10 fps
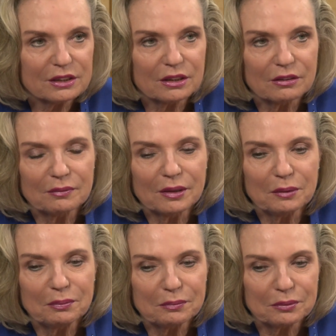There are many
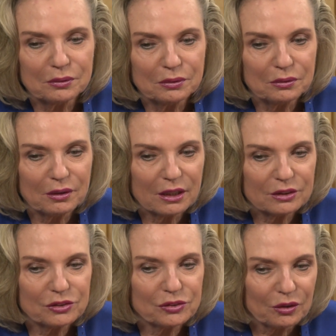people who
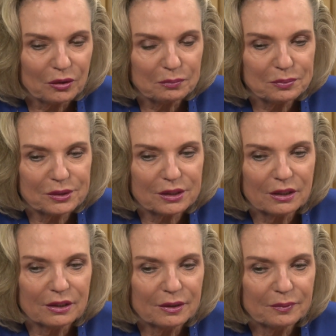had jobs
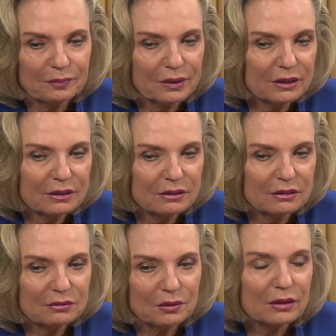in
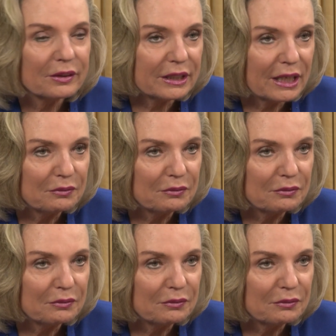where they came